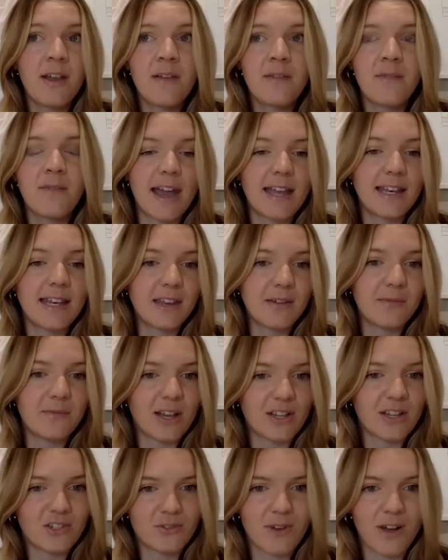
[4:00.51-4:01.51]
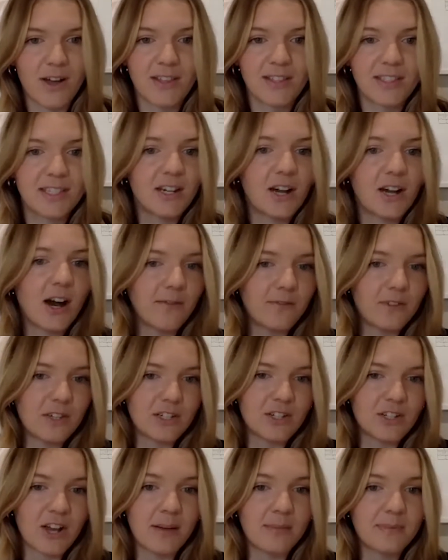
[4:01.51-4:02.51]
finding restaurants and coffee
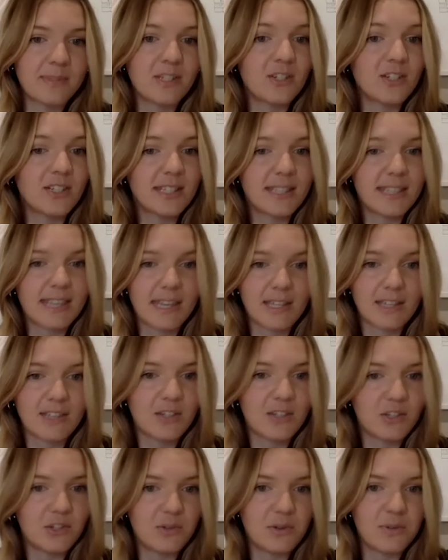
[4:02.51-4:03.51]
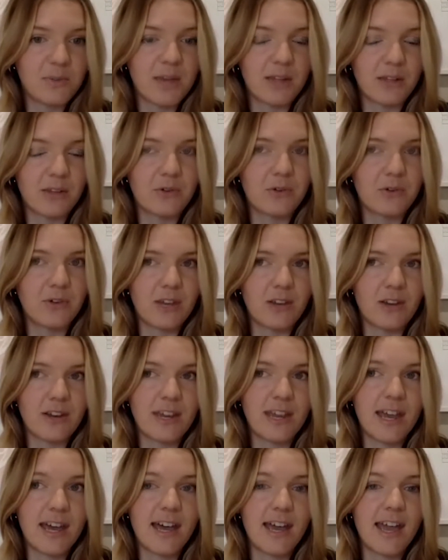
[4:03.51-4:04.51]
shops and just things to do in my local
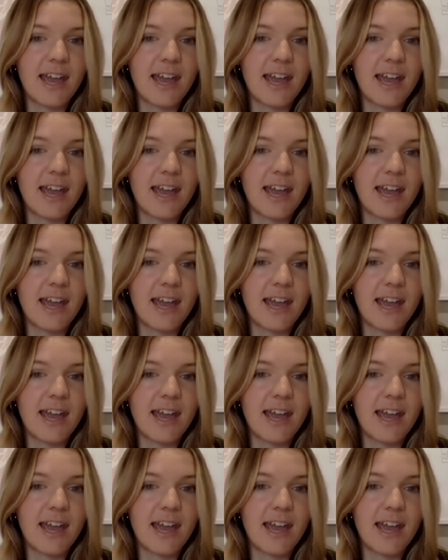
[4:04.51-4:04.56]
area.